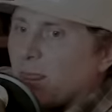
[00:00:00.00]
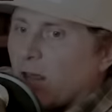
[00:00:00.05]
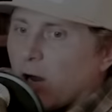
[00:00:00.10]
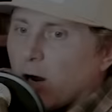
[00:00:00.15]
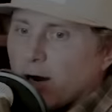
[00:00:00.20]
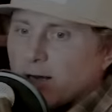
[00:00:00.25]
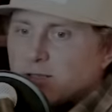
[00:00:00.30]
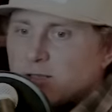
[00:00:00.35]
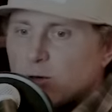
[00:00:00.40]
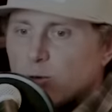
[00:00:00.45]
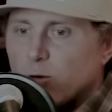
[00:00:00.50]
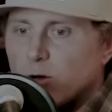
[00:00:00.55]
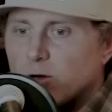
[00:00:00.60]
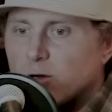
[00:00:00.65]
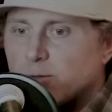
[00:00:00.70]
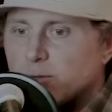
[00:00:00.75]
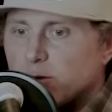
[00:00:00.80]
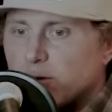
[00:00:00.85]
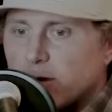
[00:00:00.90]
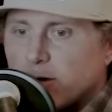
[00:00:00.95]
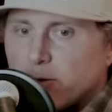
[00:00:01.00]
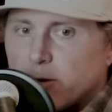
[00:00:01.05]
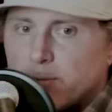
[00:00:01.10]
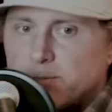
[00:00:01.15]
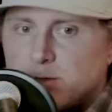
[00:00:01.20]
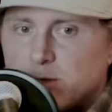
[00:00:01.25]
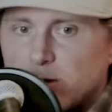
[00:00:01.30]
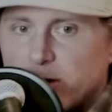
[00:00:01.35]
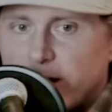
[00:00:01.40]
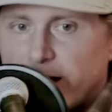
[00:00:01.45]
All right, so welcome to another
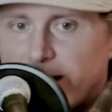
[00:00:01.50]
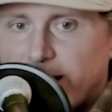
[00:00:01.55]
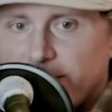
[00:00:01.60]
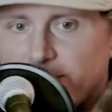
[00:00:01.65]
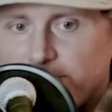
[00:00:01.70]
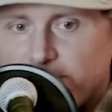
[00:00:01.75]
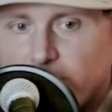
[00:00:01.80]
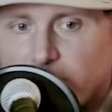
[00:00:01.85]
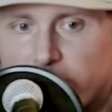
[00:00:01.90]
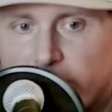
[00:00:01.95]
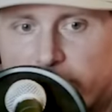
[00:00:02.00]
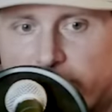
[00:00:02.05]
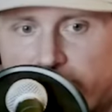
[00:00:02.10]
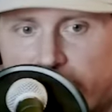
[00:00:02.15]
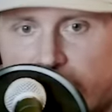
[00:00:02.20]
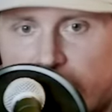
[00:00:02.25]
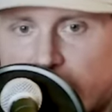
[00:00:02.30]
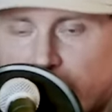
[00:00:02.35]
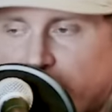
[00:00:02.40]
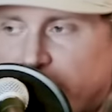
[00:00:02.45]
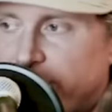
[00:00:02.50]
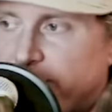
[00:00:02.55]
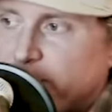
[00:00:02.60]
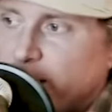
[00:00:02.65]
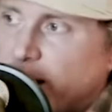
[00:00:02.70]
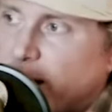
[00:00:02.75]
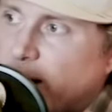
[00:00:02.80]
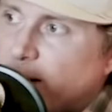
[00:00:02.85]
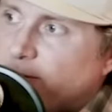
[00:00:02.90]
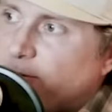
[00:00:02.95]
episode of FRA. I'm Evan
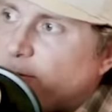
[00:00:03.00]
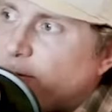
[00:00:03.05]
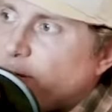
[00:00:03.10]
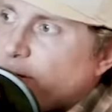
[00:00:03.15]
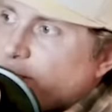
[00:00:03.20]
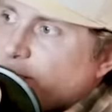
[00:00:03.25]
Hafer.